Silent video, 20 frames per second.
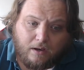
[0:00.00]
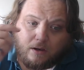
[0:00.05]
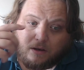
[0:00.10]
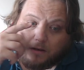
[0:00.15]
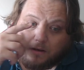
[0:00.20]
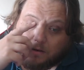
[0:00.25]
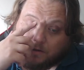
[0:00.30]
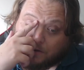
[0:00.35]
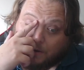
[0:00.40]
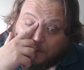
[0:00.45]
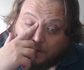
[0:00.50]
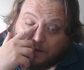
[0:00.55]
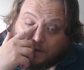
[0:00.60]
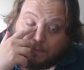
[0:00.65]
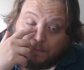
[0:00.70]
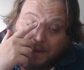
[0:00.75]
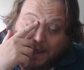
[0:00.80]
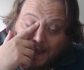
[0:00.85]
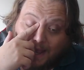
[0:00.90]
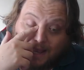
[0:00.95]
So in the
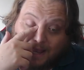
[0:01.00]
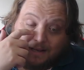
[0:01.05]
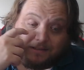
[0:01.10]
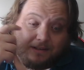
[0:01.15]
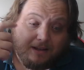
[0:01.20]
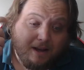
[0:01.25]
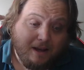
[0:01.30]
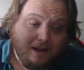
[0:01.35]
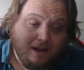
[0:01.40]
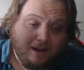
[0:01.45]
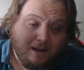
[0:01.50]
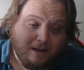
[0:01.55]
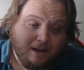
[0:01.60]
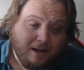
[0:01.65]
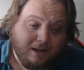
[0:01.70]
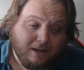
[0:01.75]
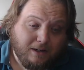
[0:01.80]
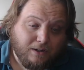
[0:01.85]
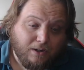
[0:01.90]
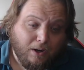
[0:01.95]
past, I
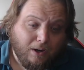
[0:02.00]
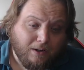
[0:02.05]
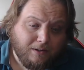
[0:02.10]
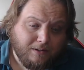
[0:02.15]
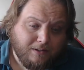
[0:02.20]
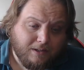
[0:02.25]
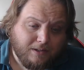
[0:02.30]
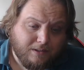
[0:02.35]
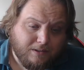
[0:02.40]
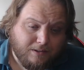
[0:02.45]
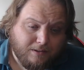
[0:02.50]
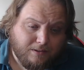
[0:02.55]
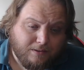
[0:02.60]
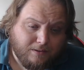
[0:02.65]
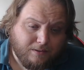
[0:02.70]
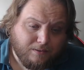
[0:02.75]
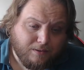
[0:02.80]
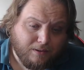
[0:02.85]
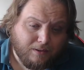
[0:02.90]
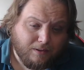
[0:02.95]
called this
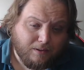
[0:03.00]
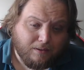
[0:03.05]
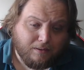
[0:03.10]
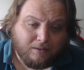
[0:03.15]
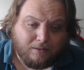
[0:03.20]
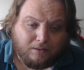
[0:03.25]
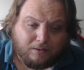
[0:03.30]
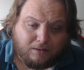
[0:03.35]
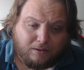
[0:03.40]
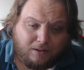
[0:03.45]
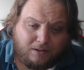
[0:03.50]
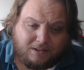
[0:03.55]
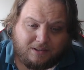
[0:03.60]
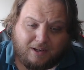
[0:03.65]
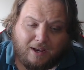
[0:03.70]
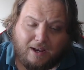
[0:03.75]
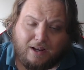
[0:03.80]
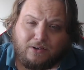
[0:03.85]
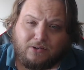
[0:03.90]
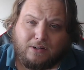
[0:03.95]
the Los
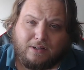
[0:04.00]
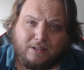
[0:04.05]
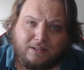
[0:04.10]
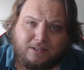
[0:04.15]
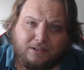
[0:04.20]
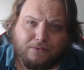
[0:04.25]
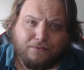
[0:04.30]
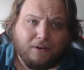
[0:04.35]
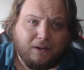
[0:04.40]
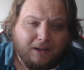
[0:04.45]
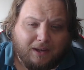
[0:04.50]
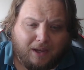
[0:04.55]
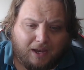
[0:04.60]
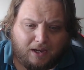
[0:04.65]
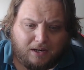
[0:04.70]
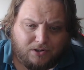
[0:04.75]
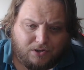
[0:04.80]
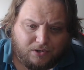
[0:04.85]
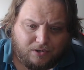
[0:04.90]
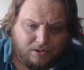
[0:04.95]

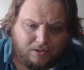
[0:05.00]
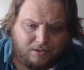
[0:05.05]
Angelesification